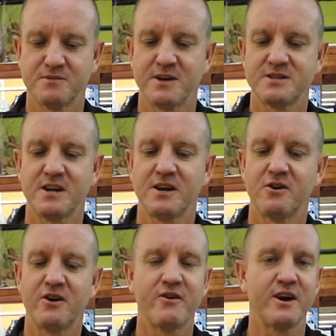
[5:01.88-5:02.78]
it's basically
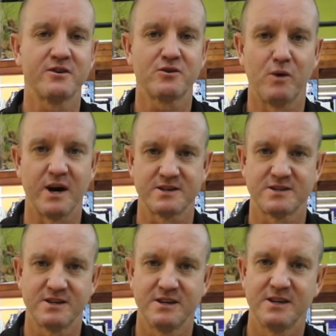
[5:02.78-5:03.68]
gone around
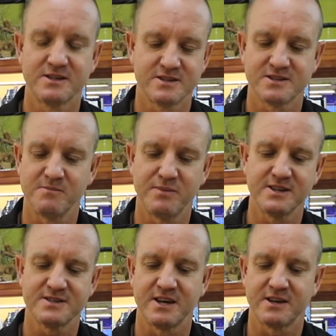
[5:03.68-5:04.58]
twice. It's as simple
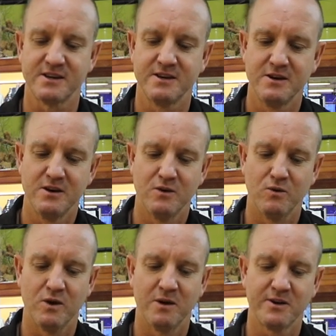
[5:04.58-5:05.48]
as that.
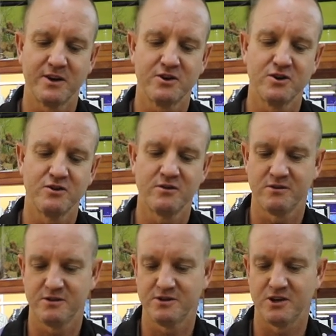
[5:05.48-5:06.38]
All I'm going to do
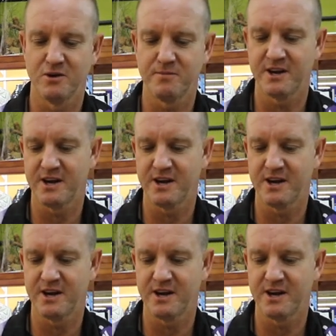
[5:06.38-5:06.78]
is open